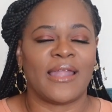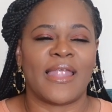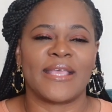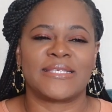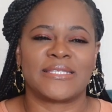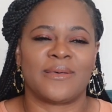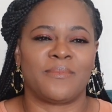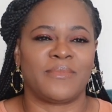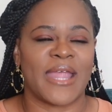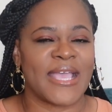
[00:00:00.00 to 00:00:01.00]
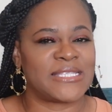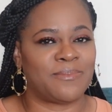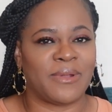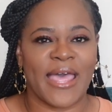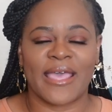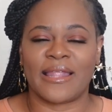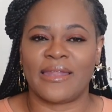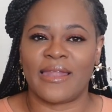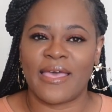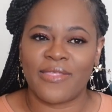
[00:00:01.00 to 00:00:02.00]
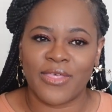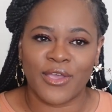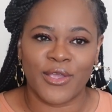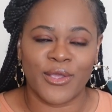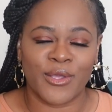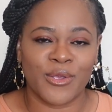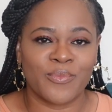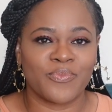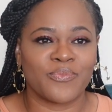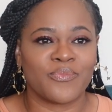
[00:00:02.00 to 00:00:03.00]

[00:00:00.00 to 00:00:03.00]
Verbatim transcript: like some nice black leather